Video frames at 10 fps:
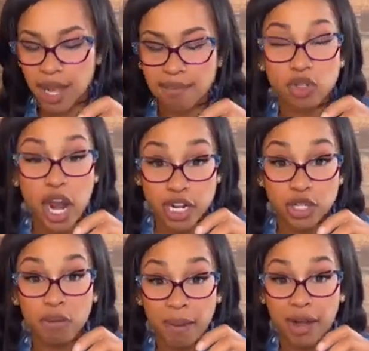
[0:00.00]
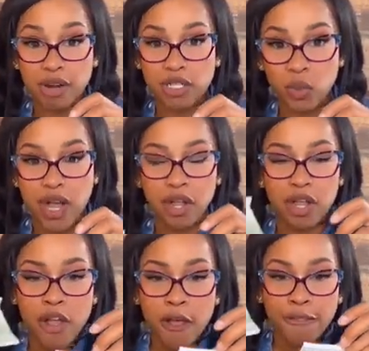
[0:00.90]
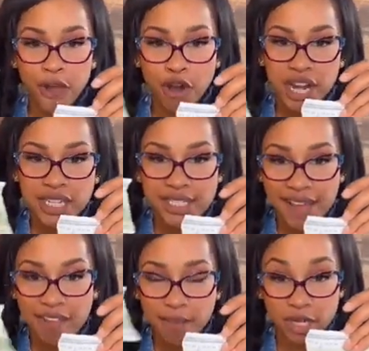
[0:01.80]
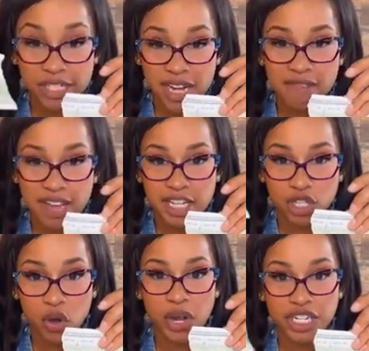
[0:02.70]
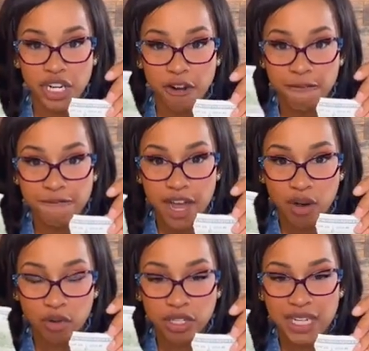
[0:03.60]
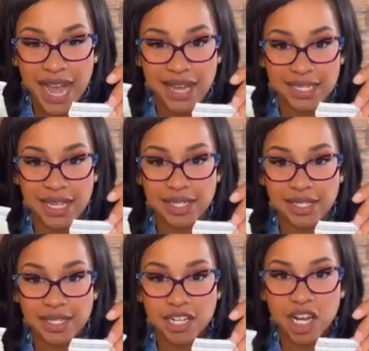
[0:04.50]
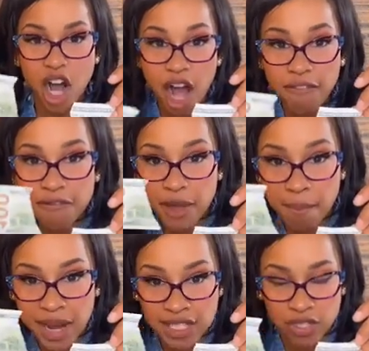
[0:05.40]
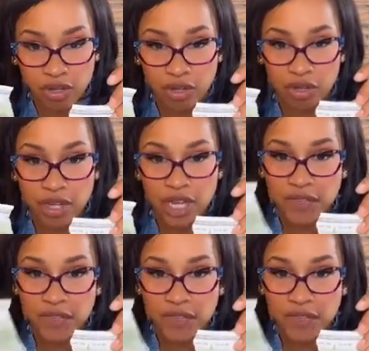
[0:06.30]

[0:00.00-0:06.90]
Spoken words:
I'm trying to do better as well. 37% of it is going to your federal taxes, off the muscle.